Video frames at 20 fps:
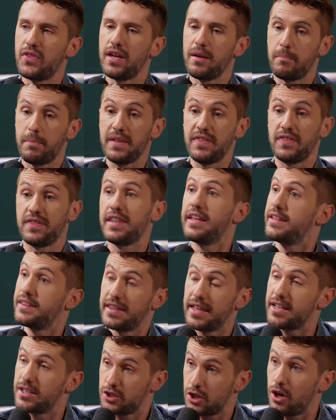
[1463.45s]
they, but th
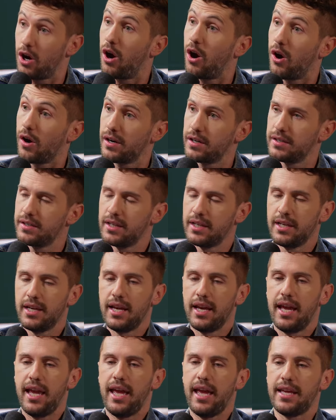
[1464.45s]
things are hard.
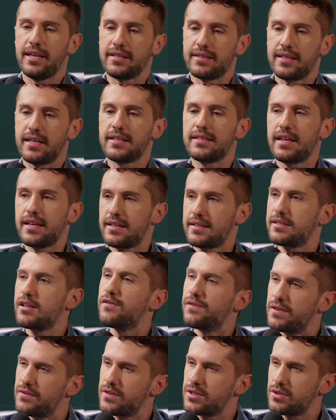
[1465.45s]
And instead of taking
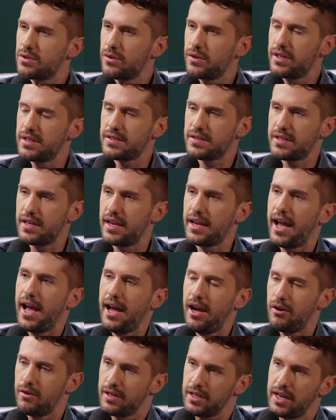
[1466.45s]
self-inventory and saying,
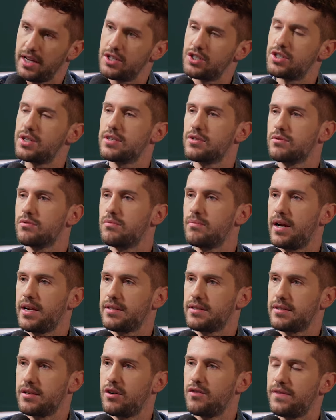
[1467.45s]
how can I chisel
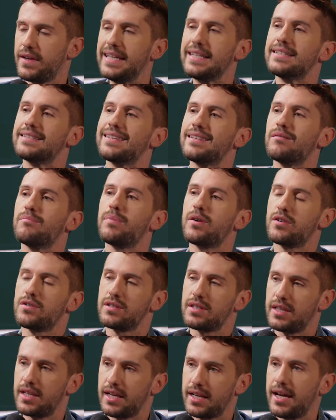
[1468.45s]
myself into the
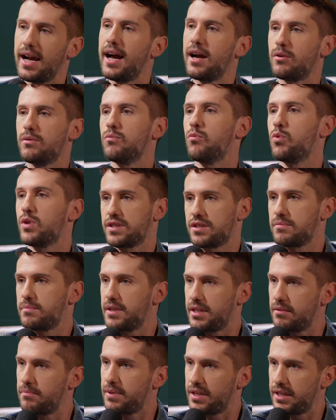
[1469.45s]
person that God wants
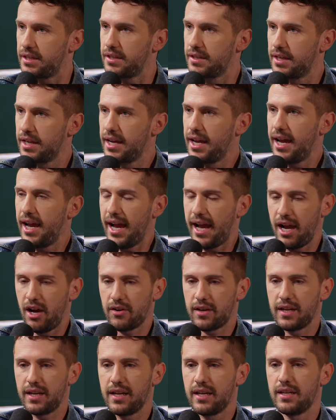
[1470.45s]
me to be? Mm.
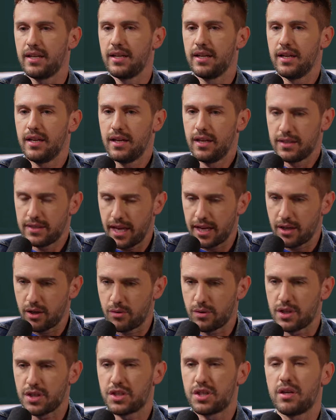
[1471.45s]
How can I take
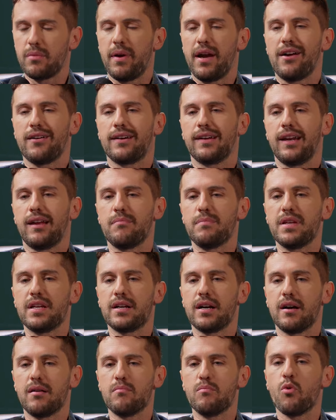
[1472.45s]
ownership? How could I
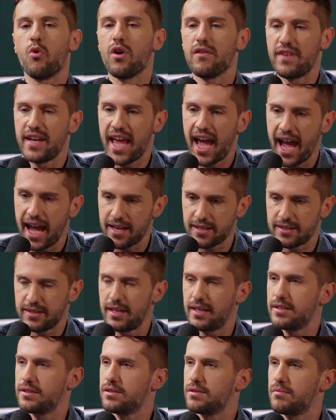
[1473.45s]
become more of an
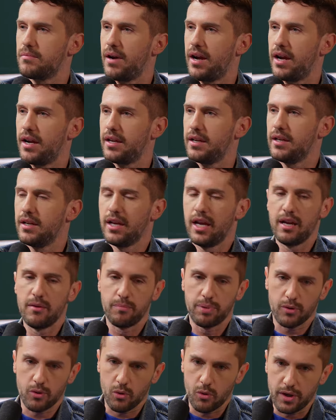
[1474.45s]
asset to my
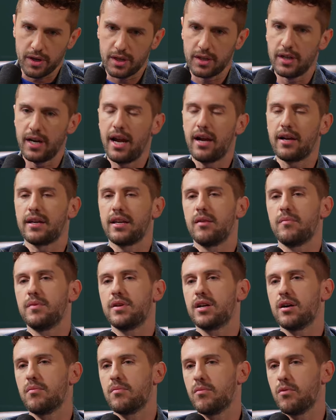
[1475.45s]
employer? How can I
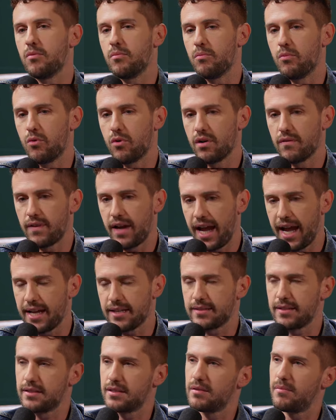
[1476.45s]
become more of an
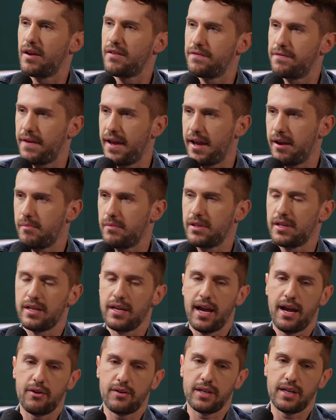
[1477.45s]
asset to my family?
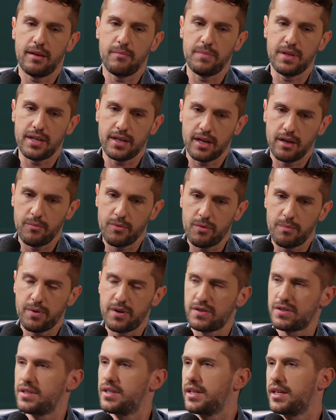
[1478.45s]
How can I become the
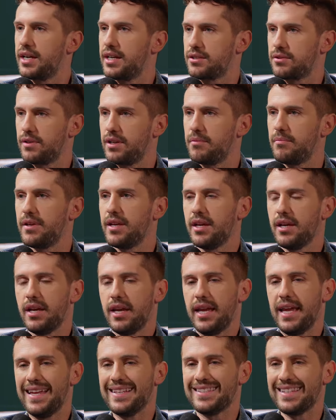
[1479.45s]
person that God's created?
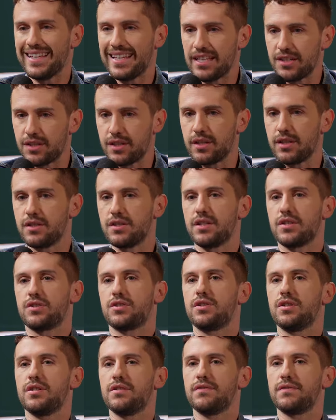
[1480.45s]
It's easier
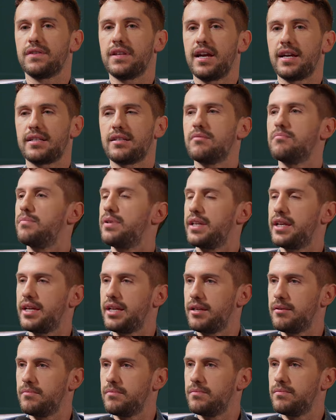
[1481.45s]
just to deflect and
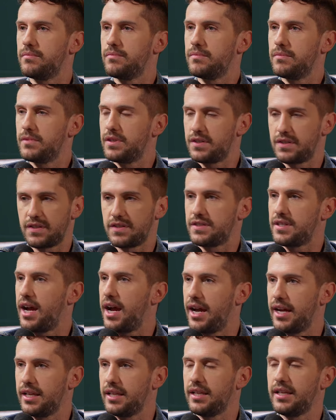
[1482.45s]
blame mm. the
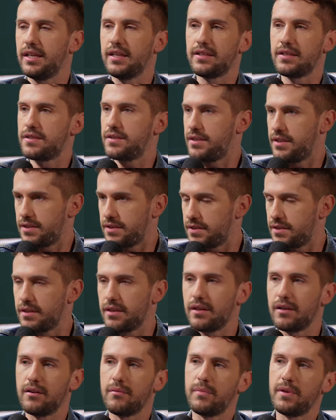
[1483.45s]
society and the
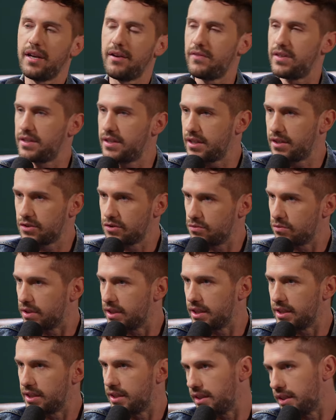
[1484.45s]
system, and everything is
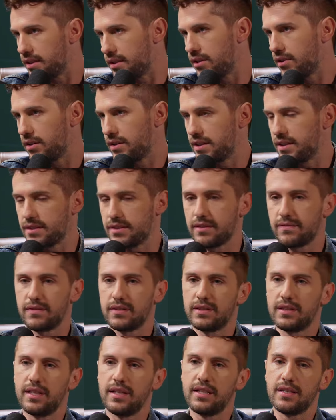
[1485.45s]
rigged and all these
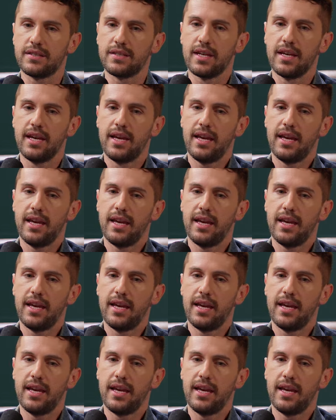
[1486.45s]
different things.